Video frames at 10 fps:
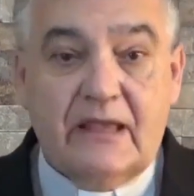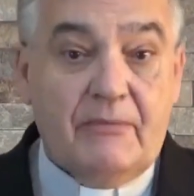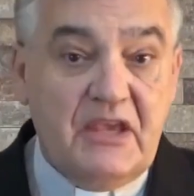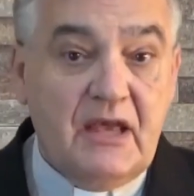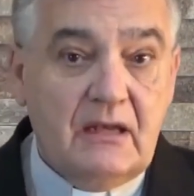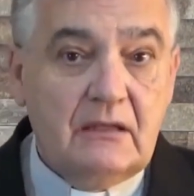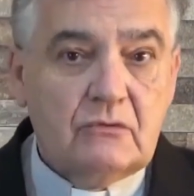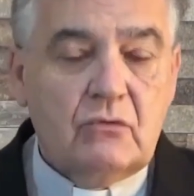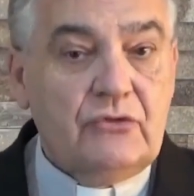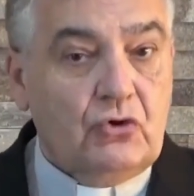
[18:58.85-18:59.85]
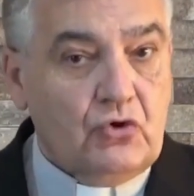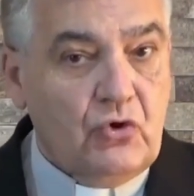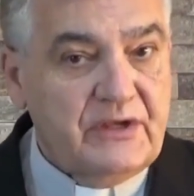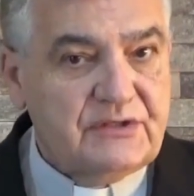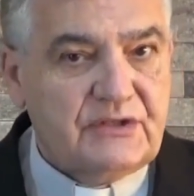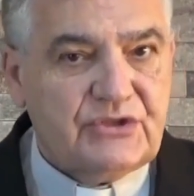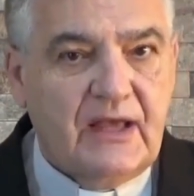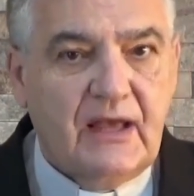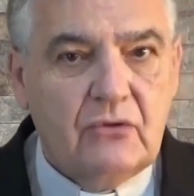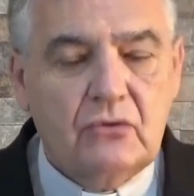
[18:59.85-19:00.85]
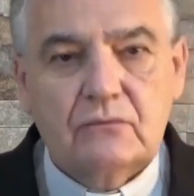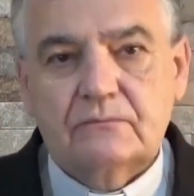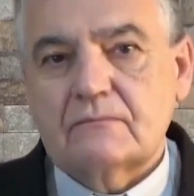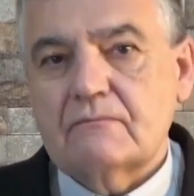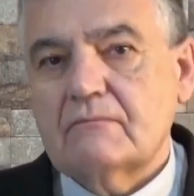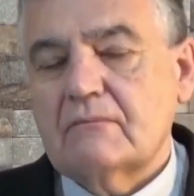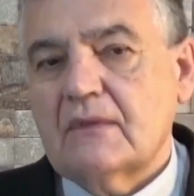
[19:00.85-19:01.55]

it is a baby that is going to be born